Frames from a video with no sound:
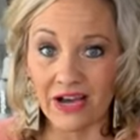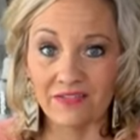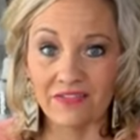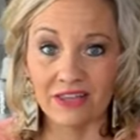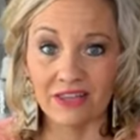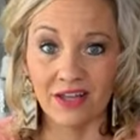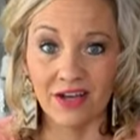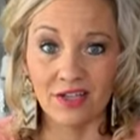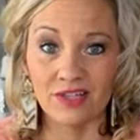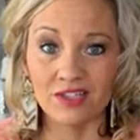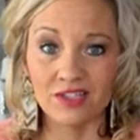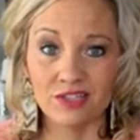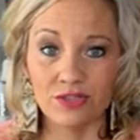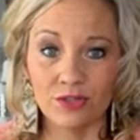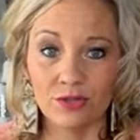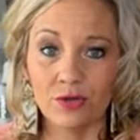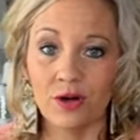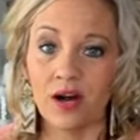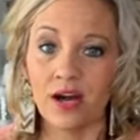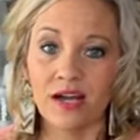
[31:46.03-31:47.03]
I have lots of
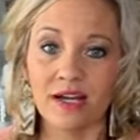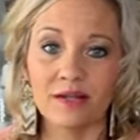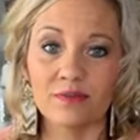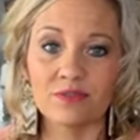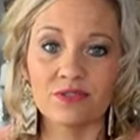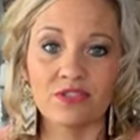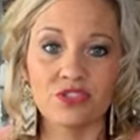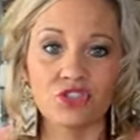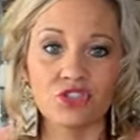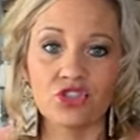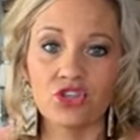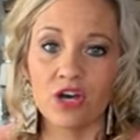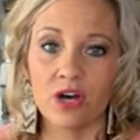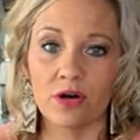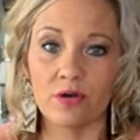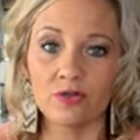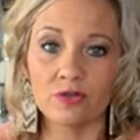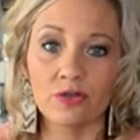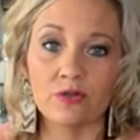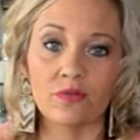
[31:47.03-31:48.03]
new items to
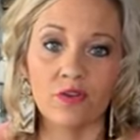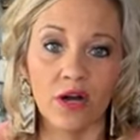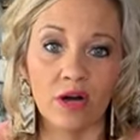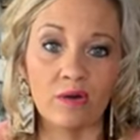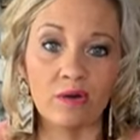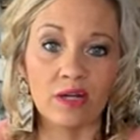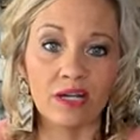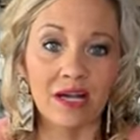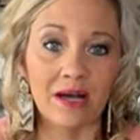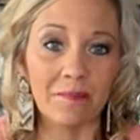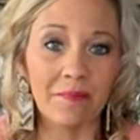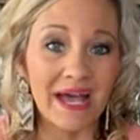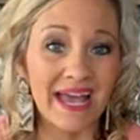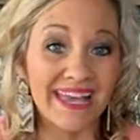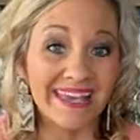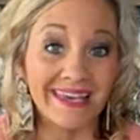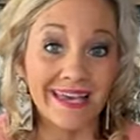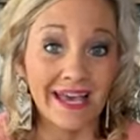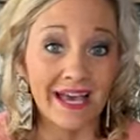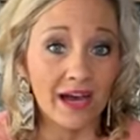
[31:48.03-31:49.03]
show. So if y'all want to come
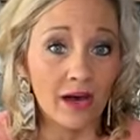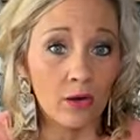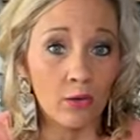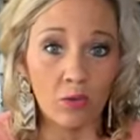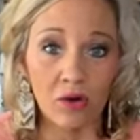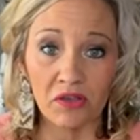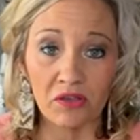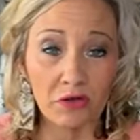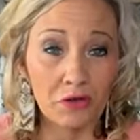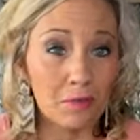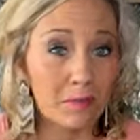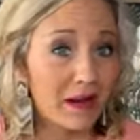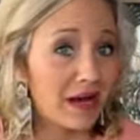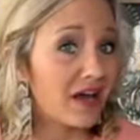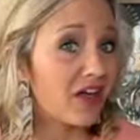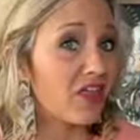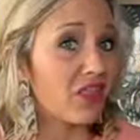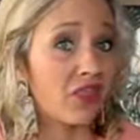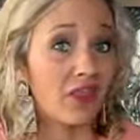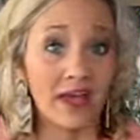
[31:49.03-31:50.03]
hang out, whether you
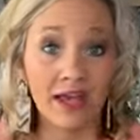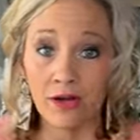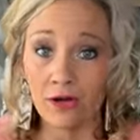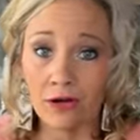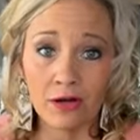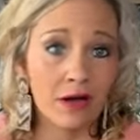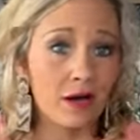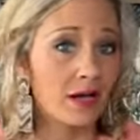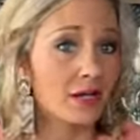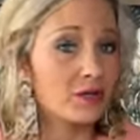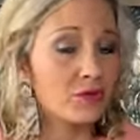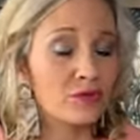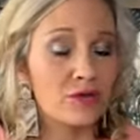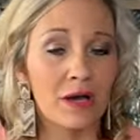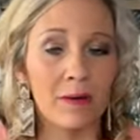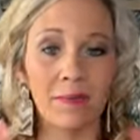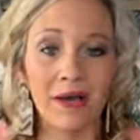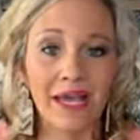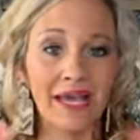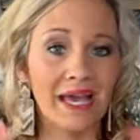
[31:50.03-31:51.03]
buy a thing or not, you can
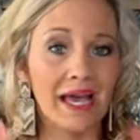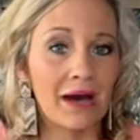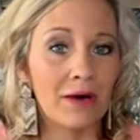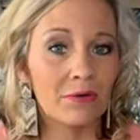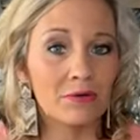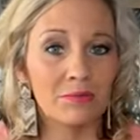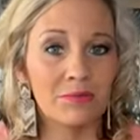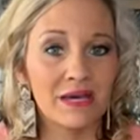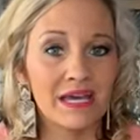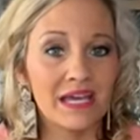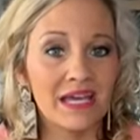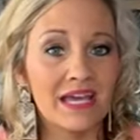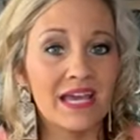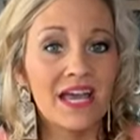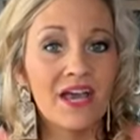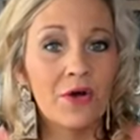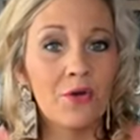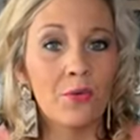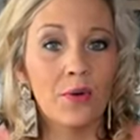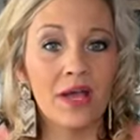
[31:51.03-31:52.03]
come hang out with
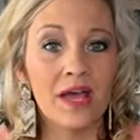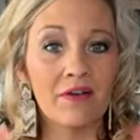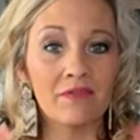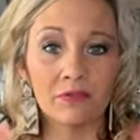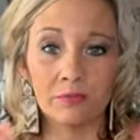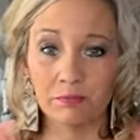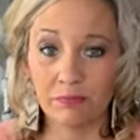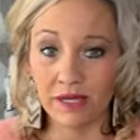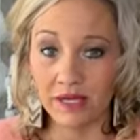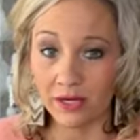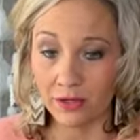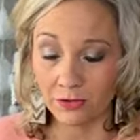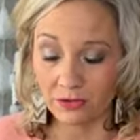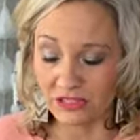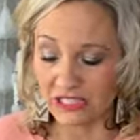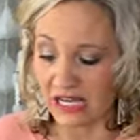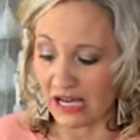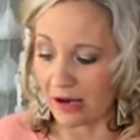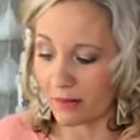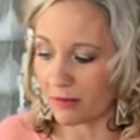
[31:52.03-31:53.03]
me. We have a big
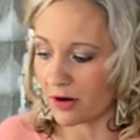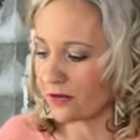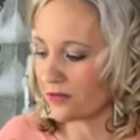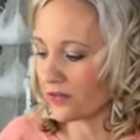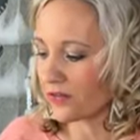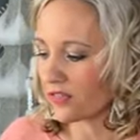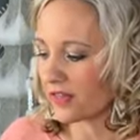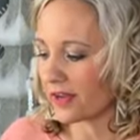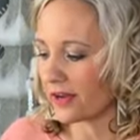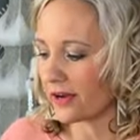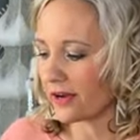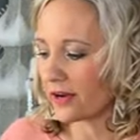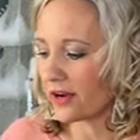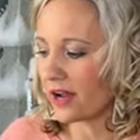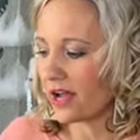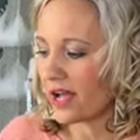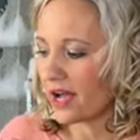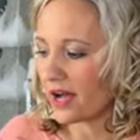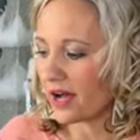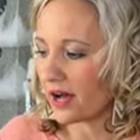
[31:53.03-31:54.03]
old time over there.